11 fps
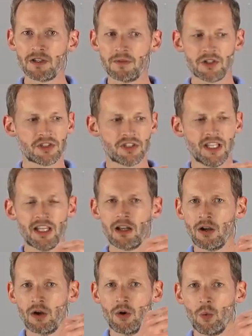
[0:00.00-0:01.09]
I'm just seeing
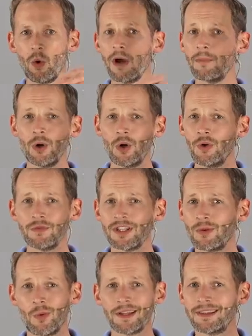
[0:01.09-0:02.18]
what moves
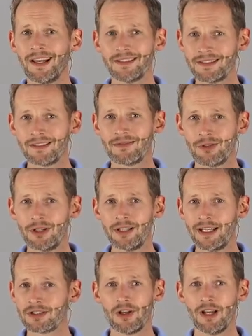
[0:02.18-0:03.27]
and what doesn't, really.
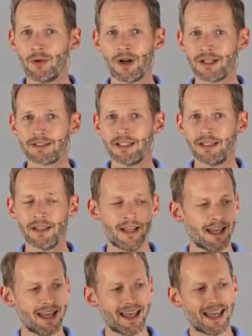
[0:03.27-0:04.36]
That's all I want to see.
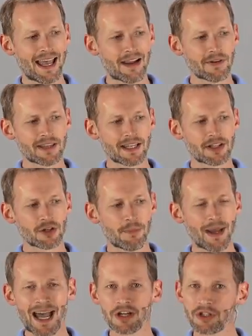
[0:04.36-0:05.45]
Everything in your
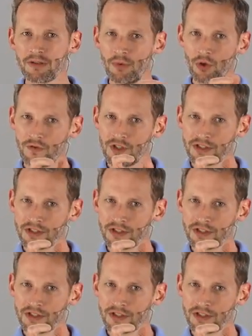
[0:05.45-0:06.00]
back should move